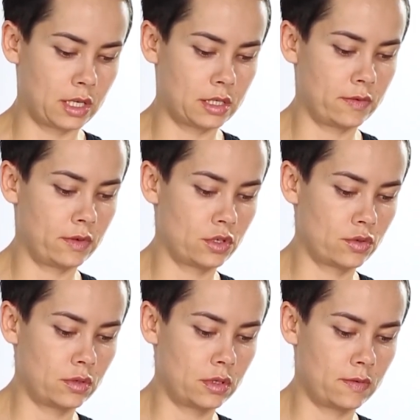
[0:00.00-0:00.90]
The more
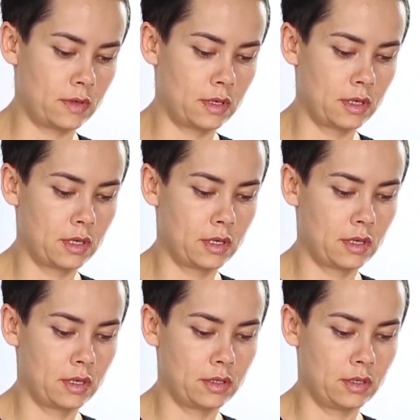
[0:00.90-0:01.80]
red and
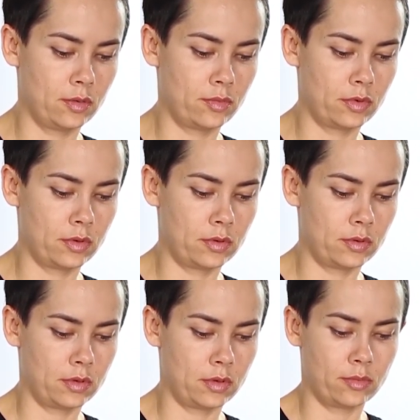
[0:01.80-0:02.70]
yellow, the lighter
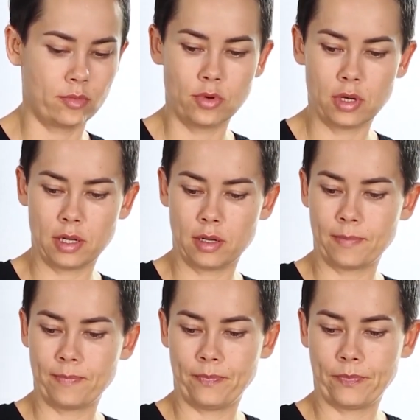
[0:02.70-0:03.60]
warm color is
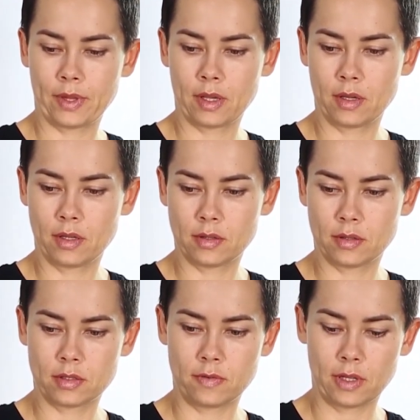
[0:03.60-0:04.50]
obtained,
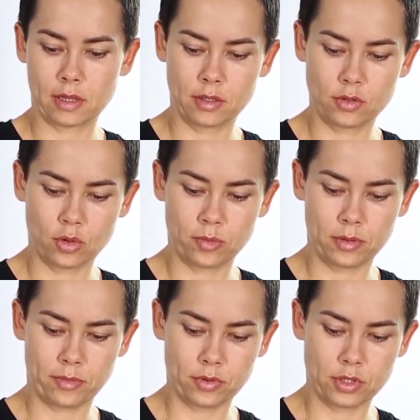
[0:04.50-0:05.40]
with
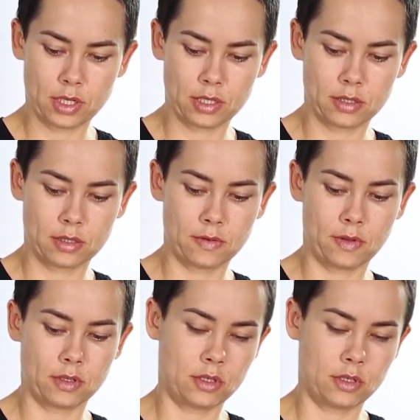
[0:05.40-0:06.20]
less black in it.